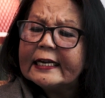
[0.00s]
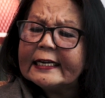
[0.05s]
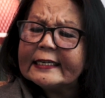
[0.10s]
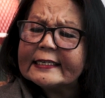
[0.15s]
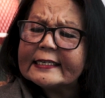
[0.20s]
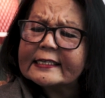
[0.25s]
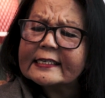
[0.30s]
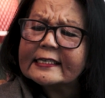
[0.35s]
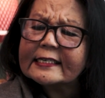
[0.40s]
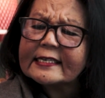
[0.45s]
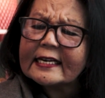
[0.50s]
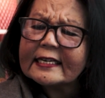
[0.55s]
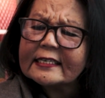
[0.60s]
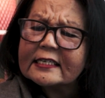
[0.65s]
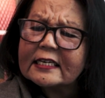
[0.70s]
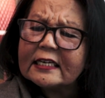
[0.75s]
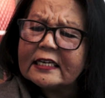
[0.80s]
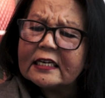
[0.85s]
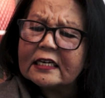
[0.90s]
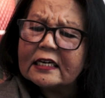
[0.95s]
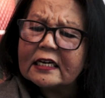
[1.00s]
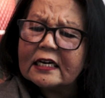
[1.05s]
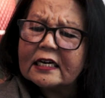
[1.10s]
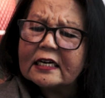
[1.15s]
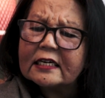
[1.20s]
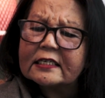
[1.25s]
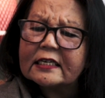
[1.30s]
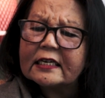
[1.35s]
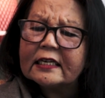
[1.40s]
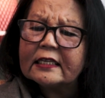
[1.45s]
distinctly
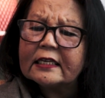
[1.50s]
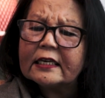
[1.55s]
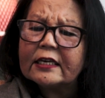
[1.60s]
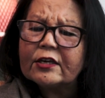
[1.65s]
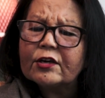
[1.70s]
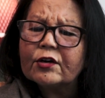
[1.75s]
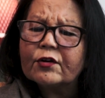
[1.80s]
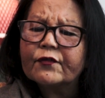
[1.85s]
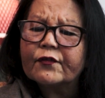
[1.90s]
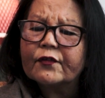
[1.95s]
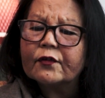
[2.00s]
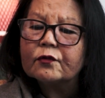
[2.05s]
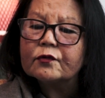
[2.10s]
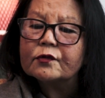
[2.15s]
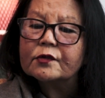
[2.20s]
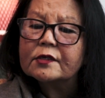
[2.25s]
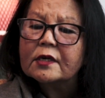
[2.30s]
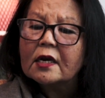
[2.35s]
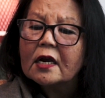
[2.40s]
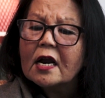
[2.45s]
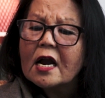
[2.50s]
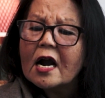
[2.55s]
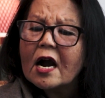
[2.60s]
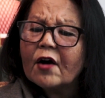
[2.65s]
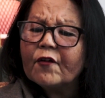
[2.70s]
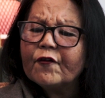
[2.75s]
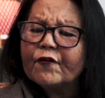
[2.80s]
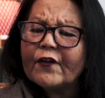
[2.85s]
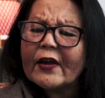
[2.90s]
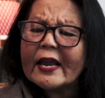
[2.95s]
heard in the earphones
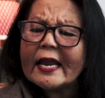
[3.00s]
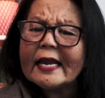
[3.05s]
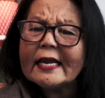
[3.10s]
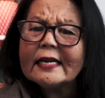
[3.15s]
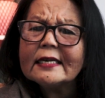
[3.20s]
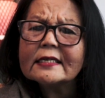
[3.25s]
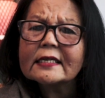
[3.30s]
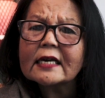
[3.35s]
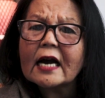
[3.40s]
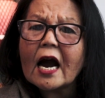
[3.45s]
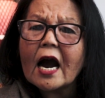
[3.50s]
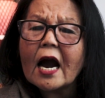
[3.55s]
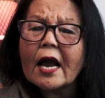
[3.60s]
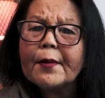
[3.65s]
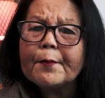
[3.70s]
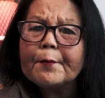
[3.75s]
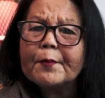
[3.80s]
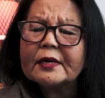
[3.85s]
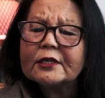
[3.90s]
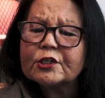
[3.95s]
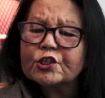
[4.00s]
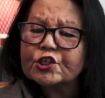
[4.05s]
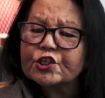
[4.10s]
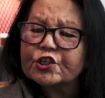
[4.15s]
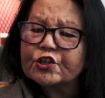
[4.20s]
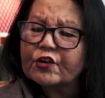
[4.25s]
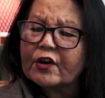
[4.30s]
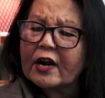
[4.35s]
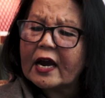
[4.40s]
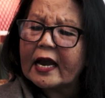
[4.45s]
a faint, high-pitched
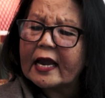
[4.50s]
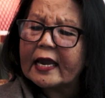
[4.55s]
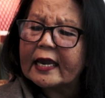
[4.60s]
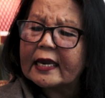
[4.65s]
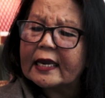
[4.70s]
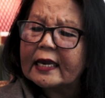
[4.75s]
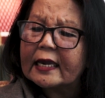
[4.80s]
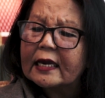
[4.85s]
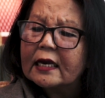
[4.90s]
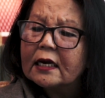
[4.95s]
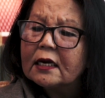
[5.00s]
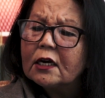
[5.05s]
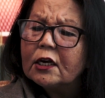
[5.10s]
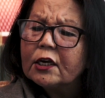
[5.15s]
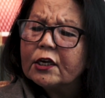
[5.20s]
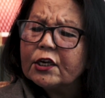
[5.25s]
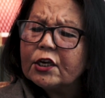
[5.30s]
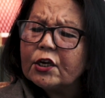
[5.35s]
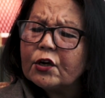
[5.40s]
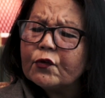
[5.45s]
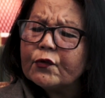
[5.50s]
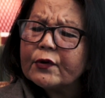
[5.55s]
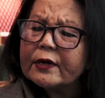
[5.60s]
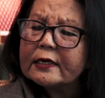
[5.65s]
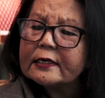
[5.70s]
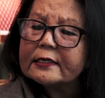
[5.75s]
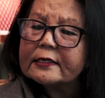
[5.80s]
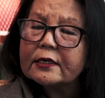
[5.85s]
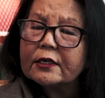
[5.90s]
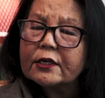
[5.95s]
cry,
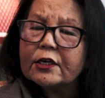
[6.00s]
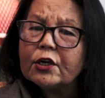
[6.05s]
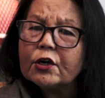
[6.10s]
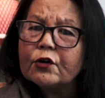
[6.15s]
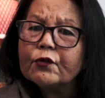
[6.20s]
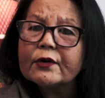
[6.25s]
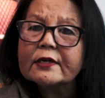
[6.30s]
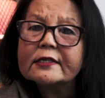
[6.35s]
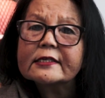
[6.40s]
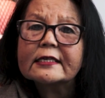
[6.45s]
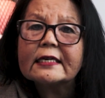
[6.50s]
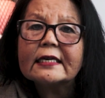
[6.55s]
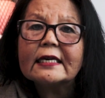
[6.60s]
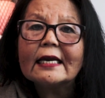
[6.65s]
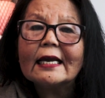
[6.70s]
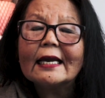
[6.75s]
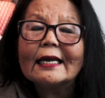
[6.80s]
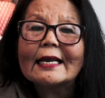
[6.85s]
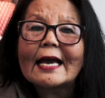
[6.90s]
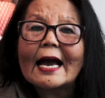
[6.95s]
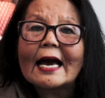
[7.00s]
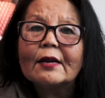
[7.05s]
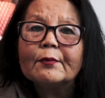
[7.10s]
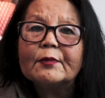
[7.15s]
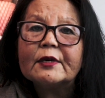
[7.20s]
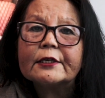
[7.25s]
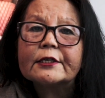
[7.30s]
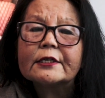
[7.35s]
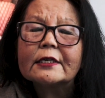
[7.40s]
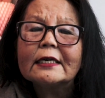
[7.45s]
curiously inanimate.